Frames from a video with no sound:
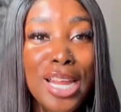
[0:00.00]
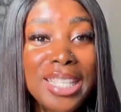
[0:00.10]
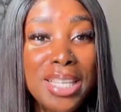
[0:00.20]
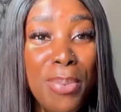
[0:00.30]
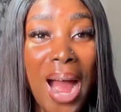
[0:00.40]

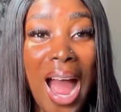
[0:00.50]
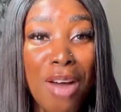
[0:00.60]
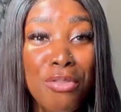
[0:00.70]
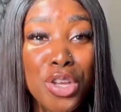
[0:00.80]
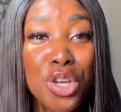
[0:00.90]
next tip I
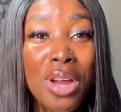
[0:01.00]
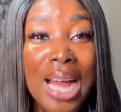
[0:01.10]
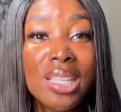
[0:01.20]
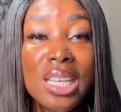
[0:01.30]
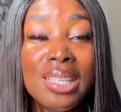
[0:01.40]
have for you
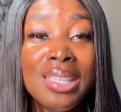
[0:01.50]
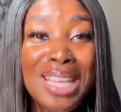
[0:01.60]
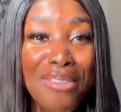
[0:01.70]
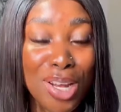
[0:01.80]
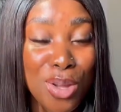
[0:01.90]
guys is
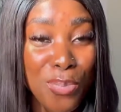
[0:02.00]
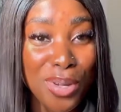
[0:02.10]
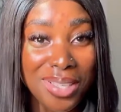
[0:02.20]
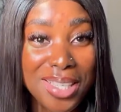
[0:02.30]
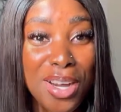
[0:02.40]
develop
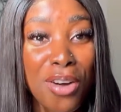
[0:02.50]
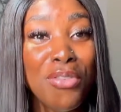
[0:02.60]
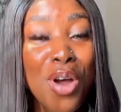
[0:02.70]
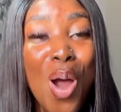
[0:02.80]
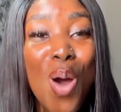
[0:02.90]

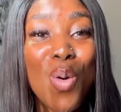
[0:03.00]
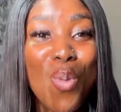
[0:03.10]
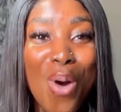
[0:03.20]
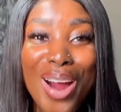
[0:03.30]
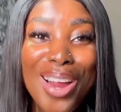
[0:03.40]
yourself.
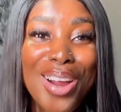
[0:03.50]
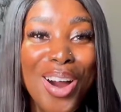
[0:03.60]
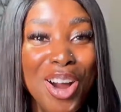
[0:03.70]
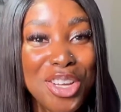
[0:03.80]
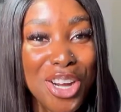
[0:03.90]
Work
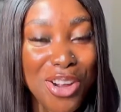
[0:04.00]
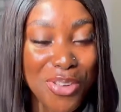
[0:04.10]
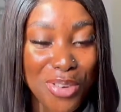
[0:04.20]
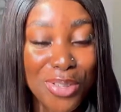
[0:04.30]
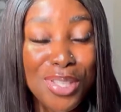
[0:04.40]
on your
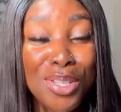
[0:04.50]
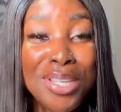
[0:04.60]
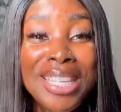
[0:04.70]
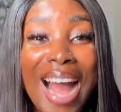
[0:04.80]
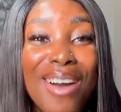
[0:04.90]
growth.
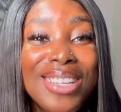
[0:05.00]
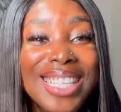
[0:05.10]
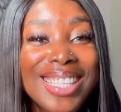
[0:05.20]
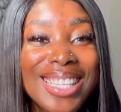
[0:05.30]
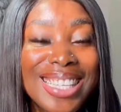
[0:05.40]
So now
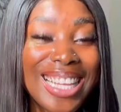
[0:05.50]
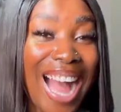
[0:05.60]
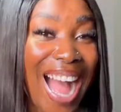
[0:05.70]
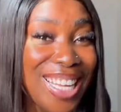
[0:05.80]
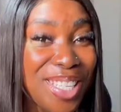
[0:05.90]
this is the
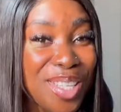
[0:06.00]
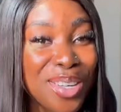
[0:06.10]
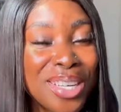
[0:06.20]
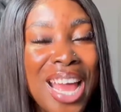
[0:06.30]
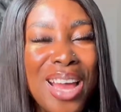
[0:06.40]

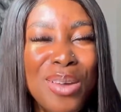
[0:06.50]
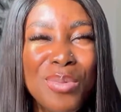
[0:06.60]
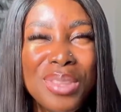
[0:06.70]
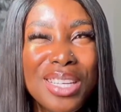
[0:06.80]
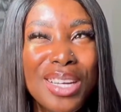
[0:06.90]
action.
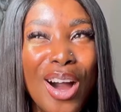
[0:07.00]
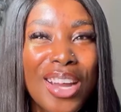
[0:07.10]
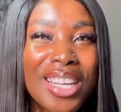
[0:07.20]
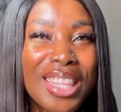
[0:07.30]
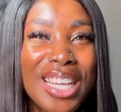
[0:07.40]
The
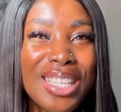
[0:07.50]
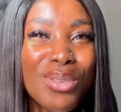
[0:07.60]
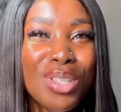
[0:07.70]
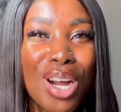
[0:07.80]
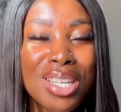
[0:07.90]
other things
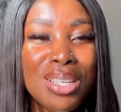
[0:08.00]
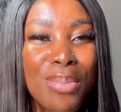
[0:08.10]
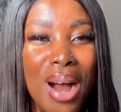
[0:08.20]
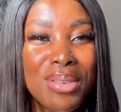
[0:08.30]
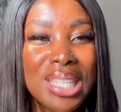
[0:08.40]
we talked
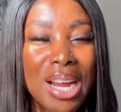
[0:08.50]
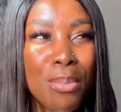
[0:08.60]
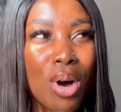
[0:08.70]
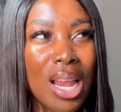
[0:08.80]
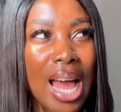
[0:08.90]
about, they are
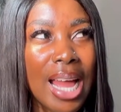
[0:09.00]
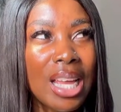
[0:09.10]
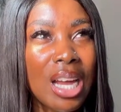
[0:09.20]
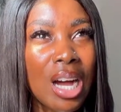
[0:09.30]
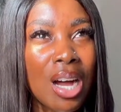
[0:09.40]
more
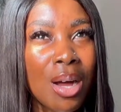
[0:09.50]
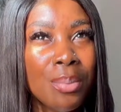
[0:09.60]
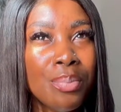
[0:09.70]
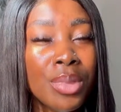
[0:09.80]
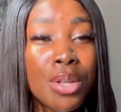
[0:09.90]
like
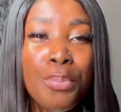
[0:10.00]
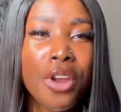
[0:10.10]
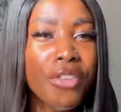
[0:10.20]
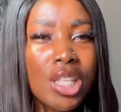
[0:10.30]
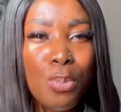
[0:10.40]
the
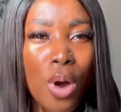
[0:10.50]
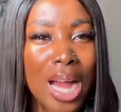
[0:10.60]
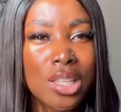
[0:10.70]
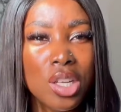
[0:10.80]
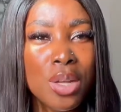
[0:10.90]
previous point
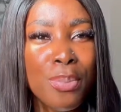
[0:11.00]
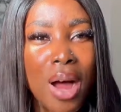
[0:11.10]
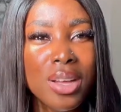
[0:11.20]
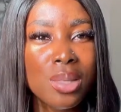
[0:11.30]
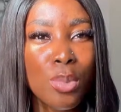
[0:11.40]
I talked
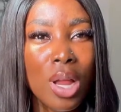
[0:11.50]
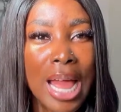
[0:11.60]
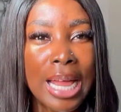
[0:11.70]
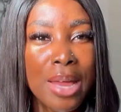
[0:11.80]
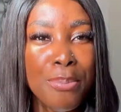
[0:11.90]
about is more
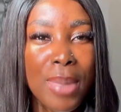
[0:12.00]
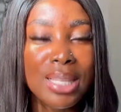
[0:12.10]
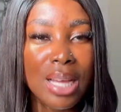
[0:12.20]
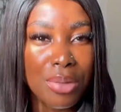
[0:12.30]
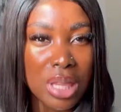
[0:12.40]
like a
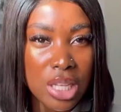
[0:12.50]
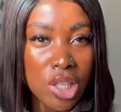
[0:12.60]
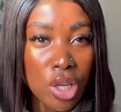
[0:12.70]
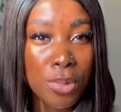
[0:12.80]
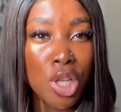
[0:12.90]
mental thing,
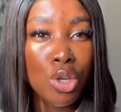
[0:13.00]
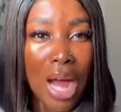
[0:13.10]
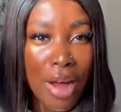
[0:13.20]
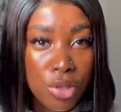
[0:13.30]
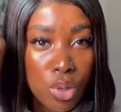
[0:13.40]
something you
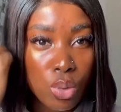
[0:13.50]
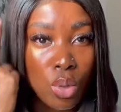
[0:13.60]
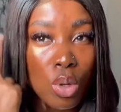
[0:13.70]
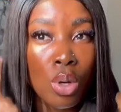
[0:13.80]
have to